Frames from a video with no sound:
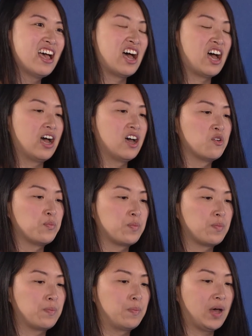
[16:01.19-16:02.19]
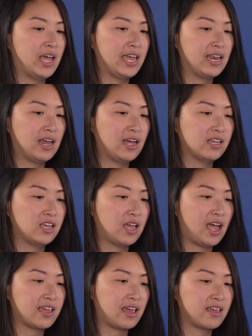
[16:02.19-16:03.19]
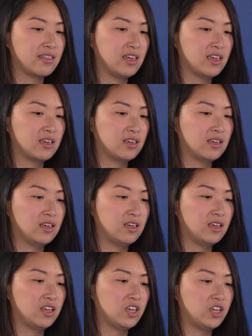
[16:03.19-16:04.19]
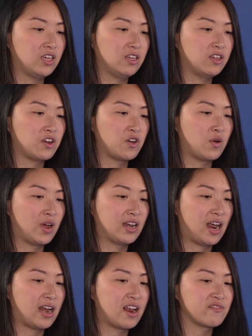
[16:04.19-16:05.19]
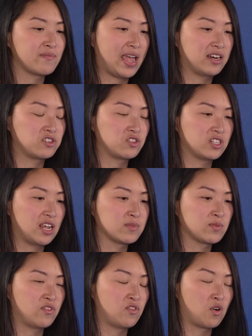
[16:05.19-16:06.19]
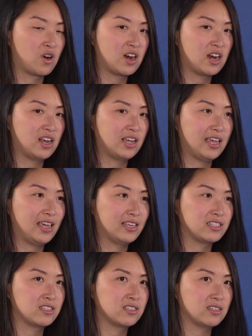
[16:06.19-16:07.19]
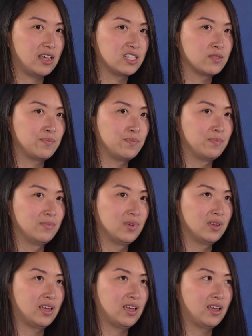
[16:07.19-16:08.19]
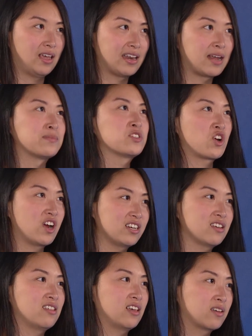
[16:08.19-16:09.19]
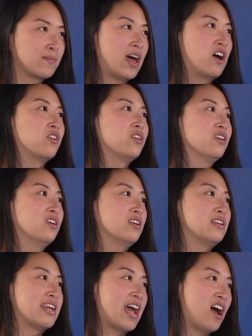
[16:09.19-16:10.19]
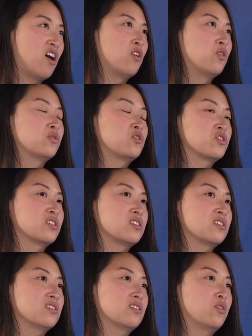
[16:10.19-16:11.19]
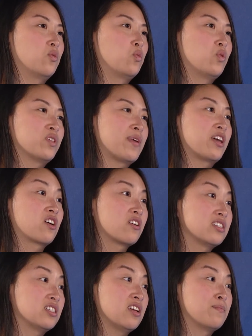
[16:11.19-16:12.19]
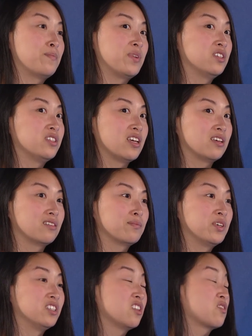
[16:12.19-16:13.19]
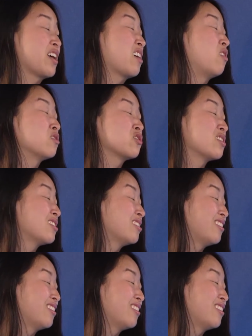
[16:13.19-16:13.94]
But I think, and I've managed teams before. And I'm starting to think about now, just with my current team, building the right culture,